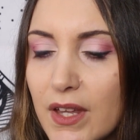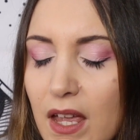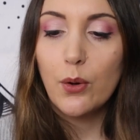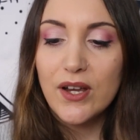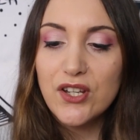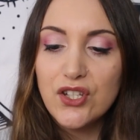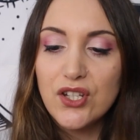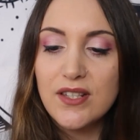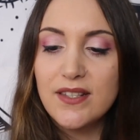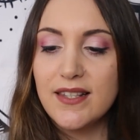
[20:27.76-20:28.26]

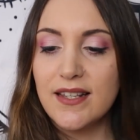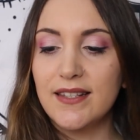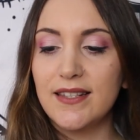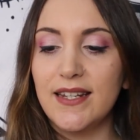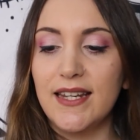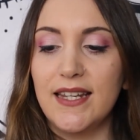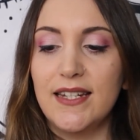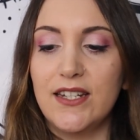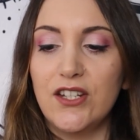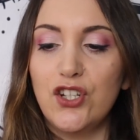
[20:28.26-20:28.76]
Question
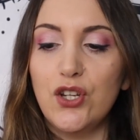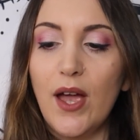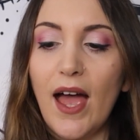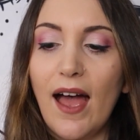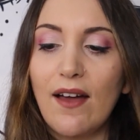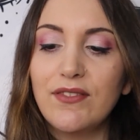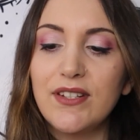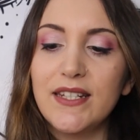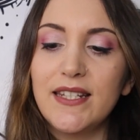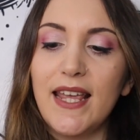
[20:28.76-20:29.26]
16, did you
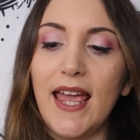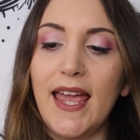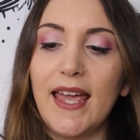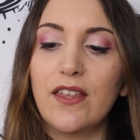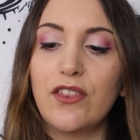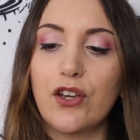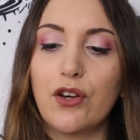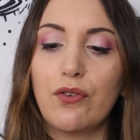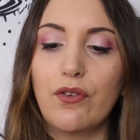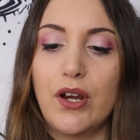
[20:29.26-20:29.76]
have to
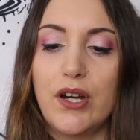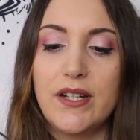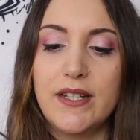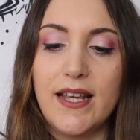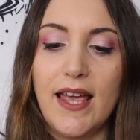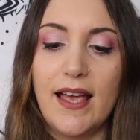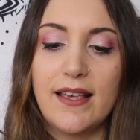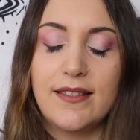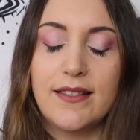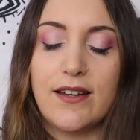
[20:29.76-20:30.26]
take the corona
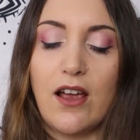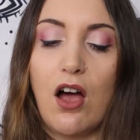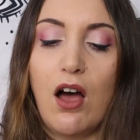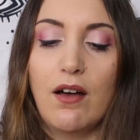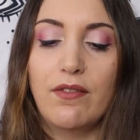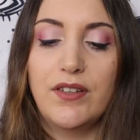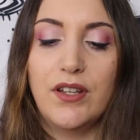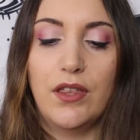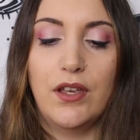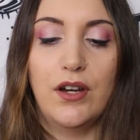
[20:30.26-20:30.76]
test
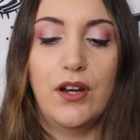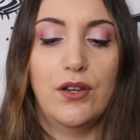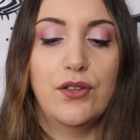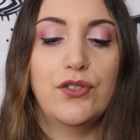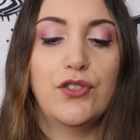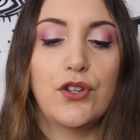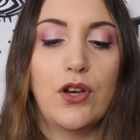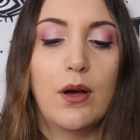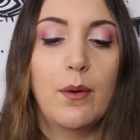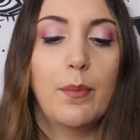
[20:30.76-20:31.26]
after the
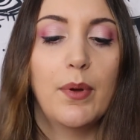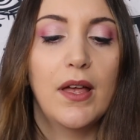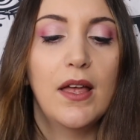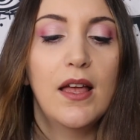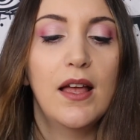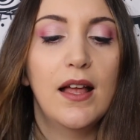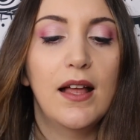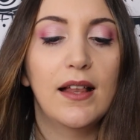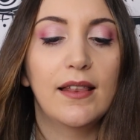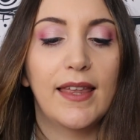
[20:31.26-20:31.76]
nose job?
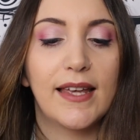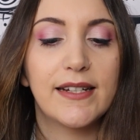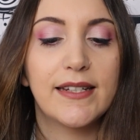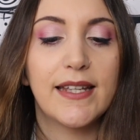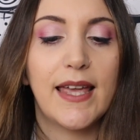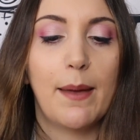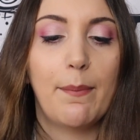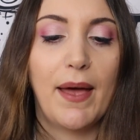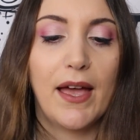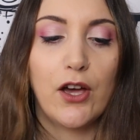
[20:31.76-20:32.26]
Like
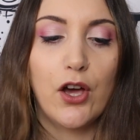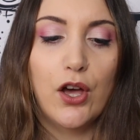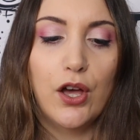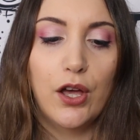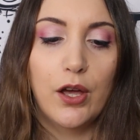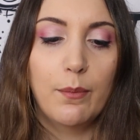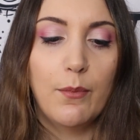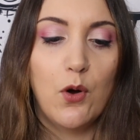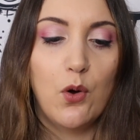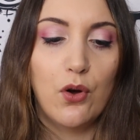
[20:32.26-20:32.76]
to get back
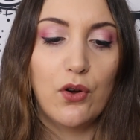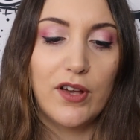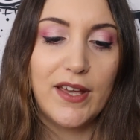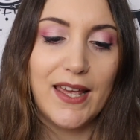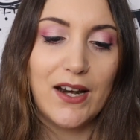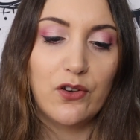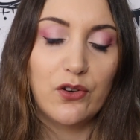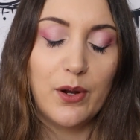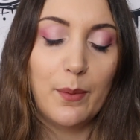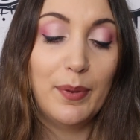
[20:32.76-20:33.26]
home or
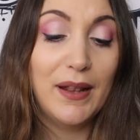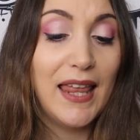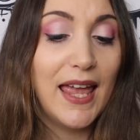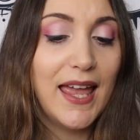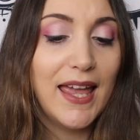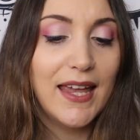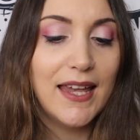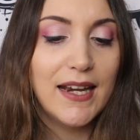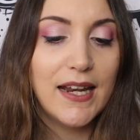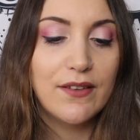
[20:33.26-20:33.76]
get on a
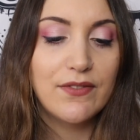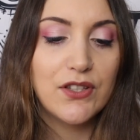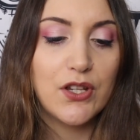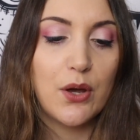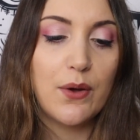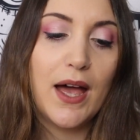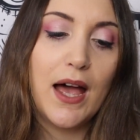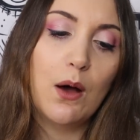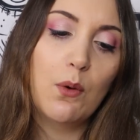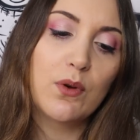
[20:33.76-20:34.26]
plane? If
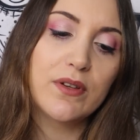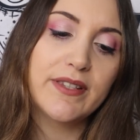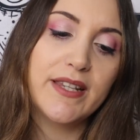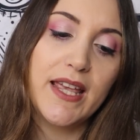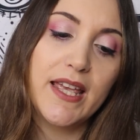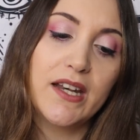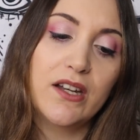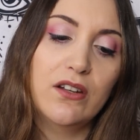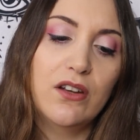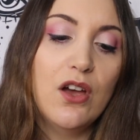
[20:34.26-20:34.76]
so, how was
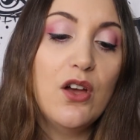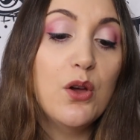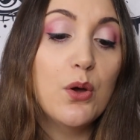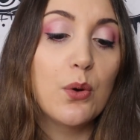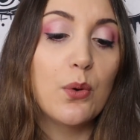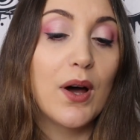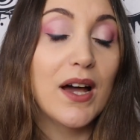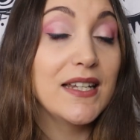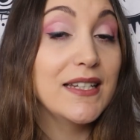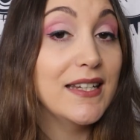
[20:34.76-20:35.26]
it?
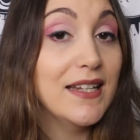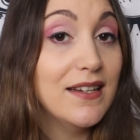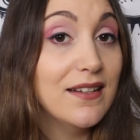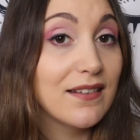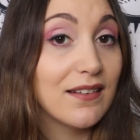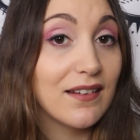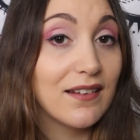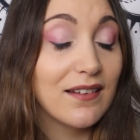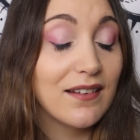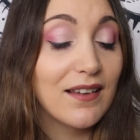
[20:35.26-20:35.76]
No, I
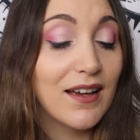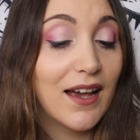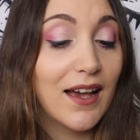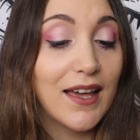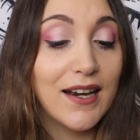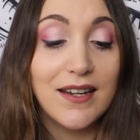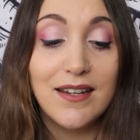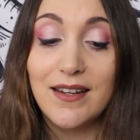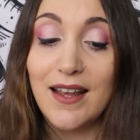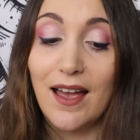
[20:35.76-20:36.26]
didn't.
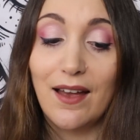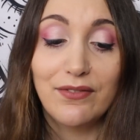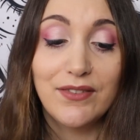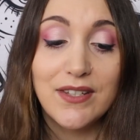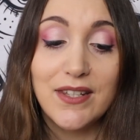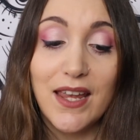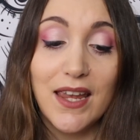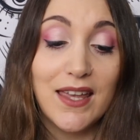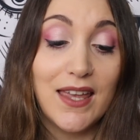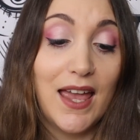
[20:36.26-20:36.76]
I didn't have
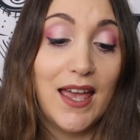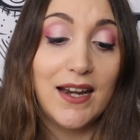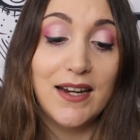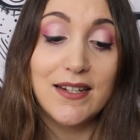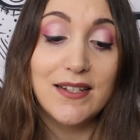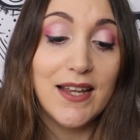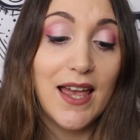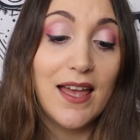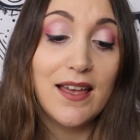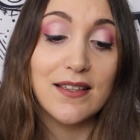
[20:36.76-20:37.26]
to take
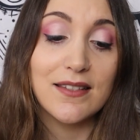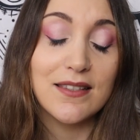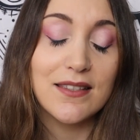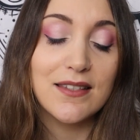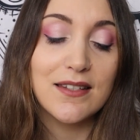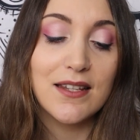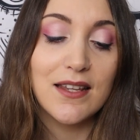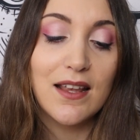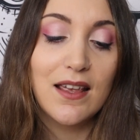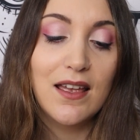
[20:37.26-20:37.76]
any
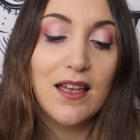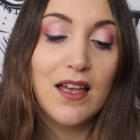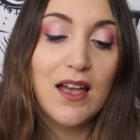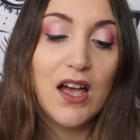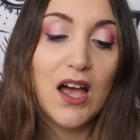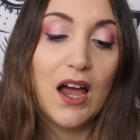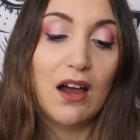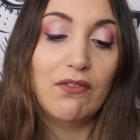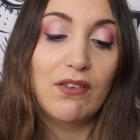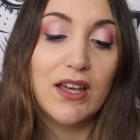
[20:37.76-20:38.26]
test.
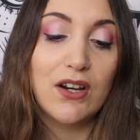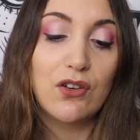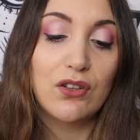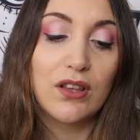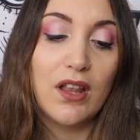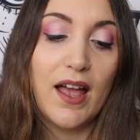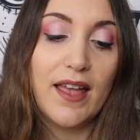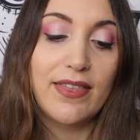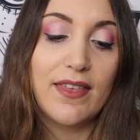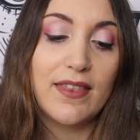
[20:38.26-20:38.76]
I read
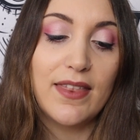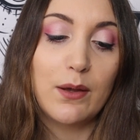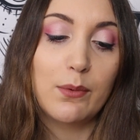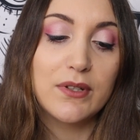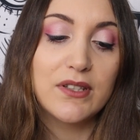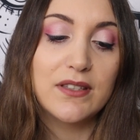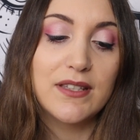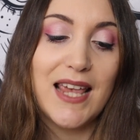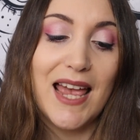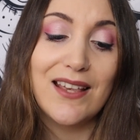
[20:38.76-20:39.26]
online that they
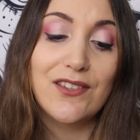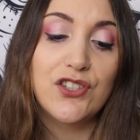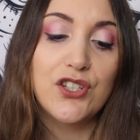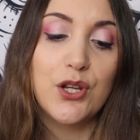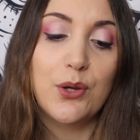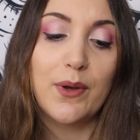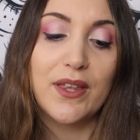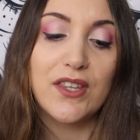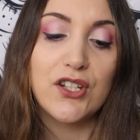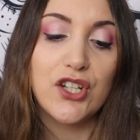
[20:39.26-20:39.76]
will test
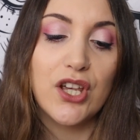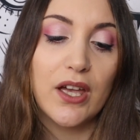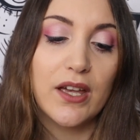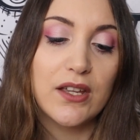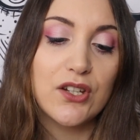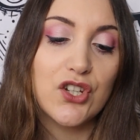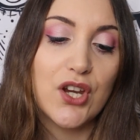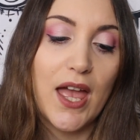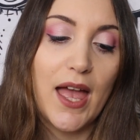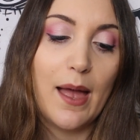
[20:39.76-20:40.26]
you at the
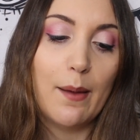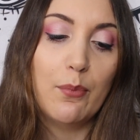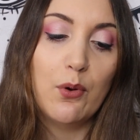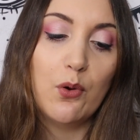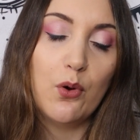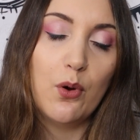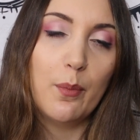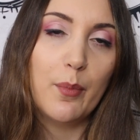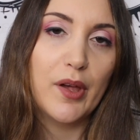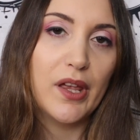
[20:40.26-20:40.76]
Turkish
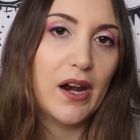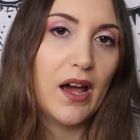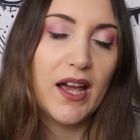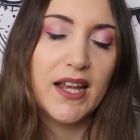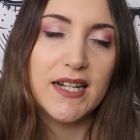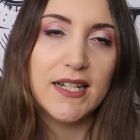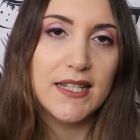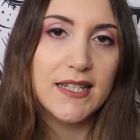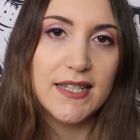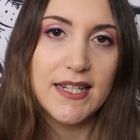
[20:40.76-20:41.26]
airport, but I
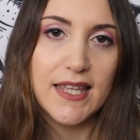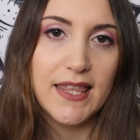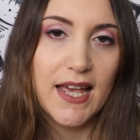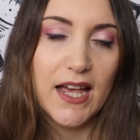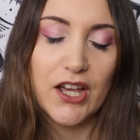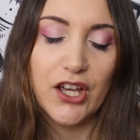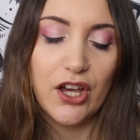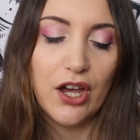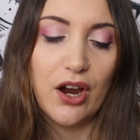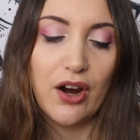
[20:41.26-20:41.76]
didn't see
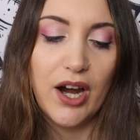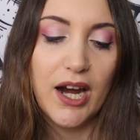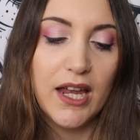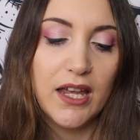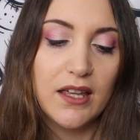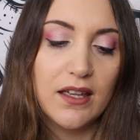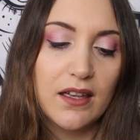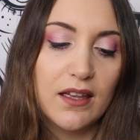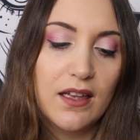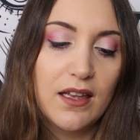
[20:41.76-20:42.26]
that
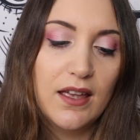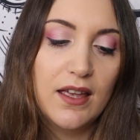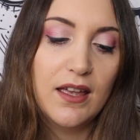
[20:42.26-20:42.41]
occurring.